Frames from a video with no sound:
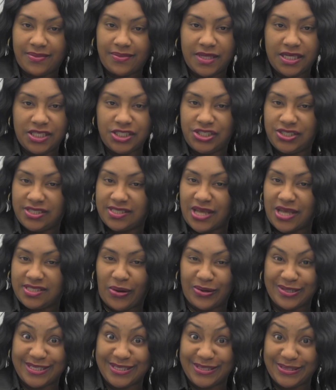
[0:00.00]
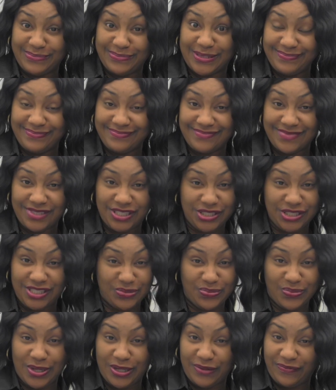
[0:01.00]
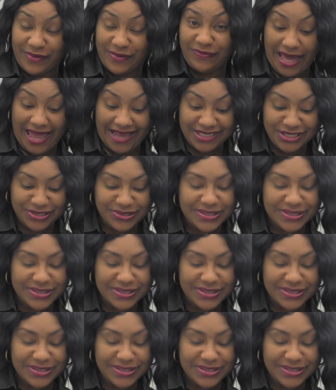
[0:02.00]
I think she's awesome. She's a wonderful actress.